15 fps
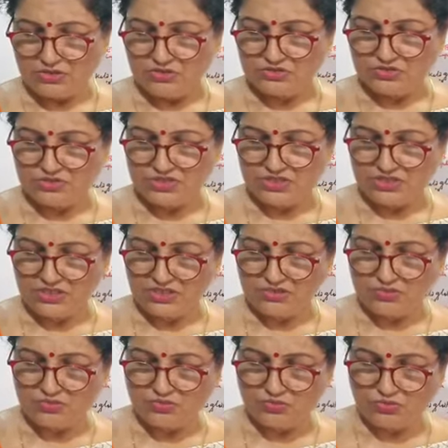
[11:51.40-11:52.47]
So children,
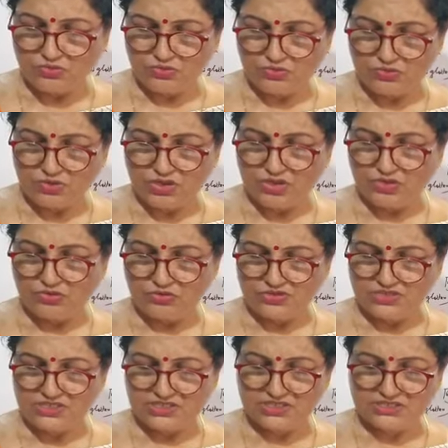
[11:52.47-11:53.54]

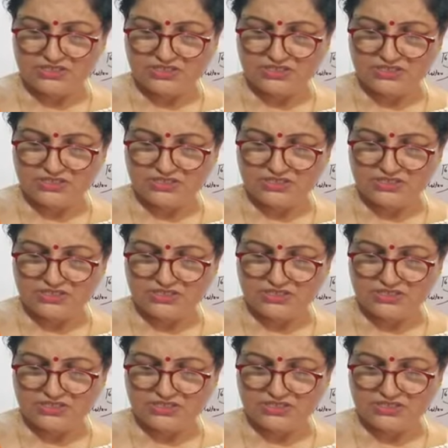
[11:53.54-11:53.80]
gluconeogenesis